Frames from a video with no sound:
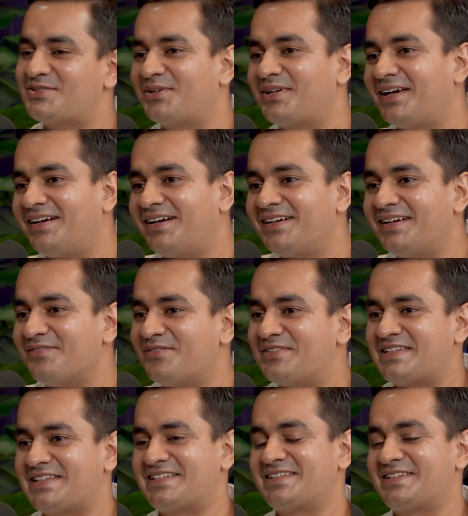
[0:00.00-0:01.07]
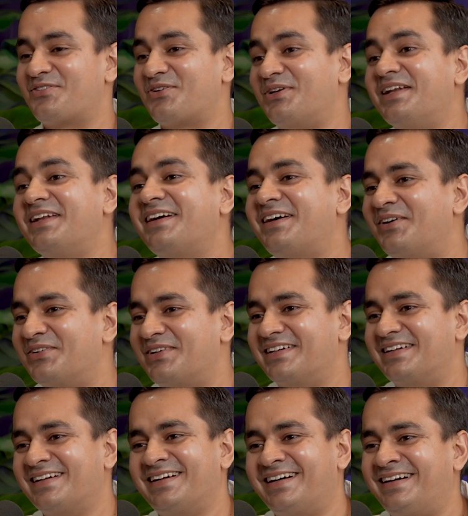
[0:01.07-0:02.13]
sorry, I can't emphasize this enough. You need an
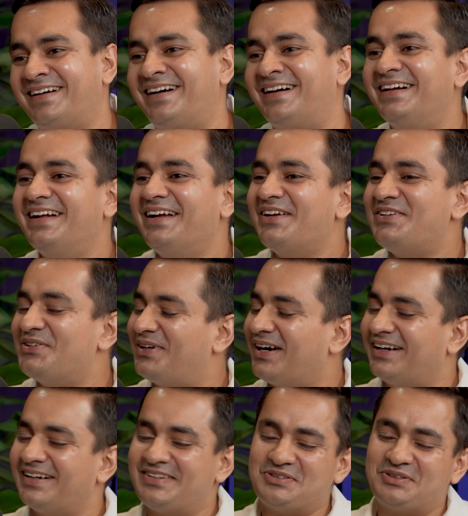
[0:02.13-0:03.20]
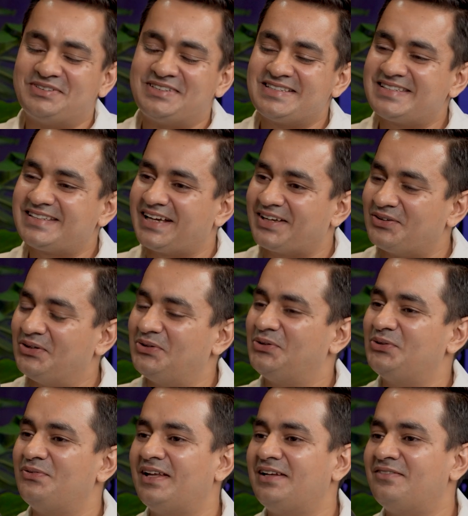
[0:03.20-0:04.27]
accountant. You just cannot do
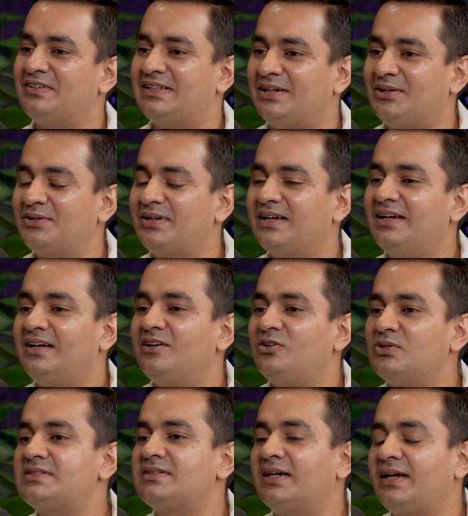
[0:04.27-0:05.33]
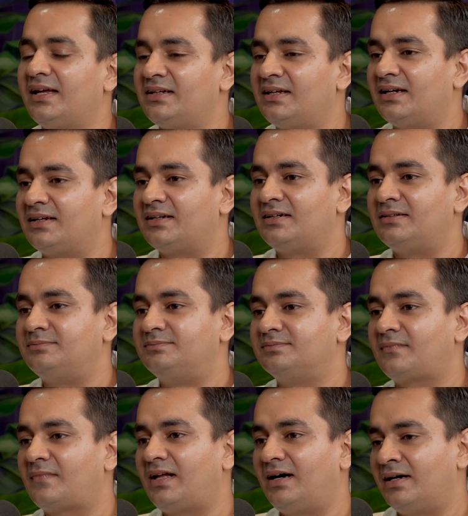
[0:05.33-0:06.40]
well without, because again,
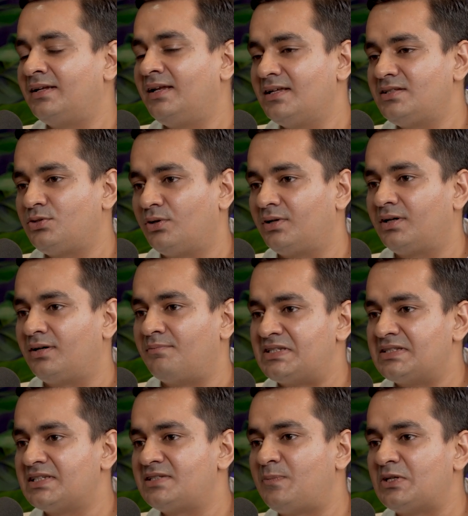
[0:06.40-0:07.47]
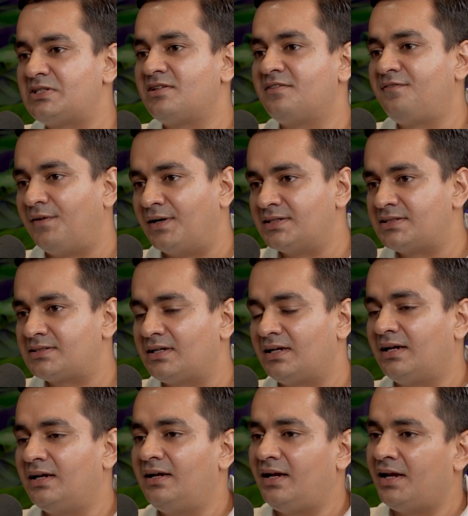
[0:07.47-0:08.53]
unless you're a business person first,
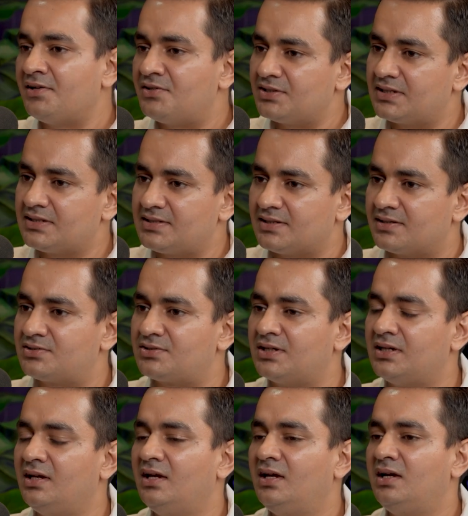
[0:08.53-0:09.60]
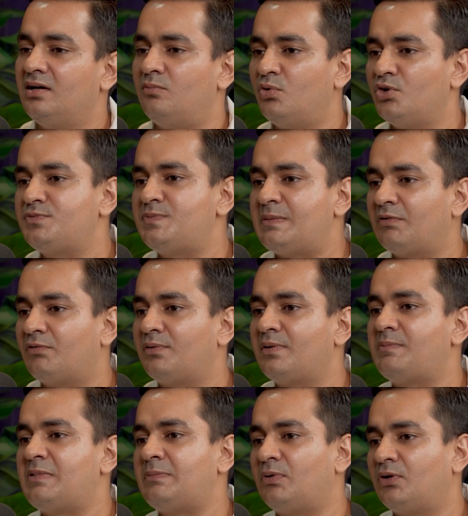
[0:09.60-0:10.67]
entering this industry, most people would
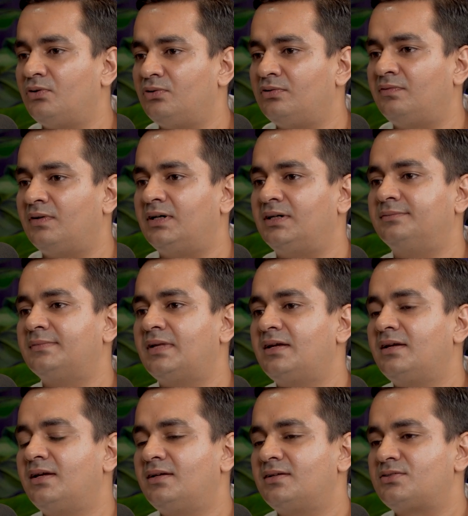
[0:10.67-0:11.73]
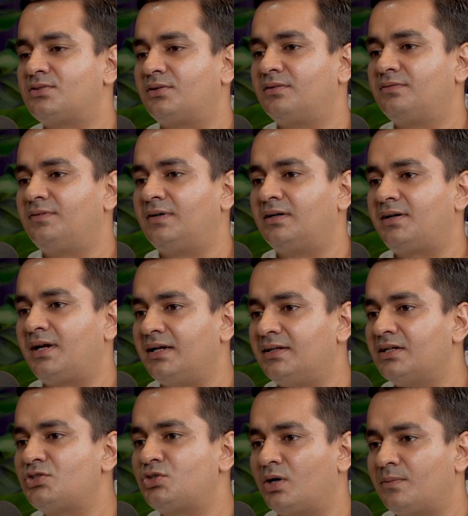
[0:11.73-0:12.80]
be people who've sort of trained
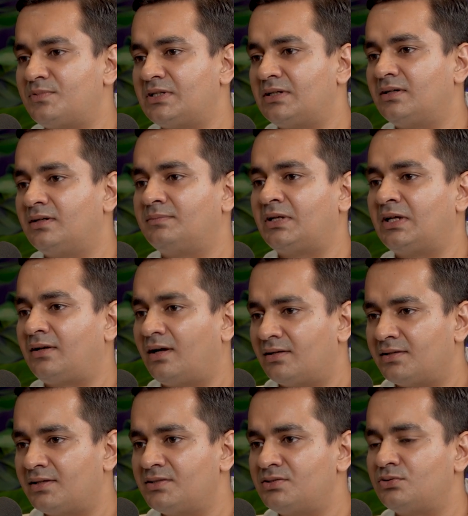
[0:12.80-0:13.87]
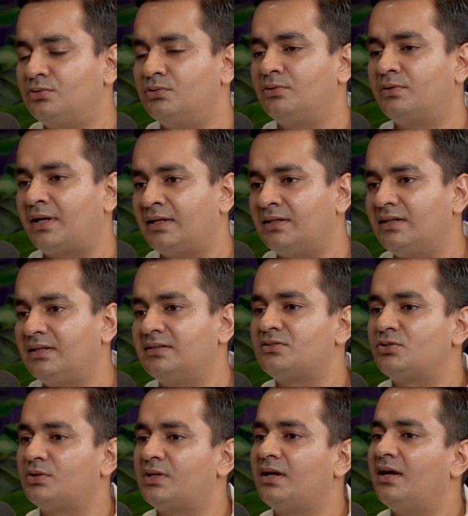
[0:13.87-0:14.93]
their chops in a culinary school or anything.
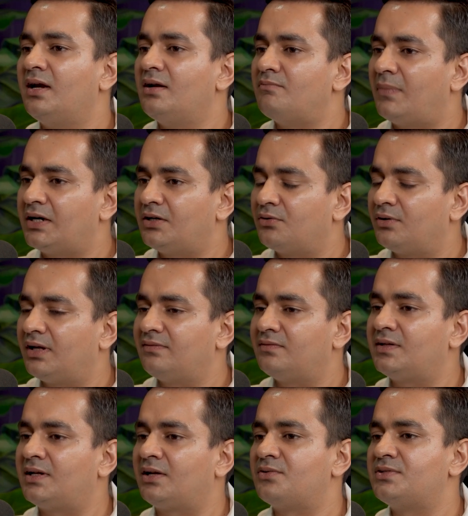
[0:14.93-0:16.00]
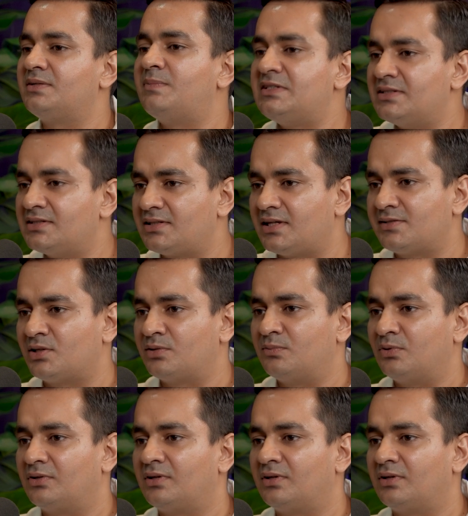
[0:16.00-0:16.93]
So they might not have the requisite business skills on board.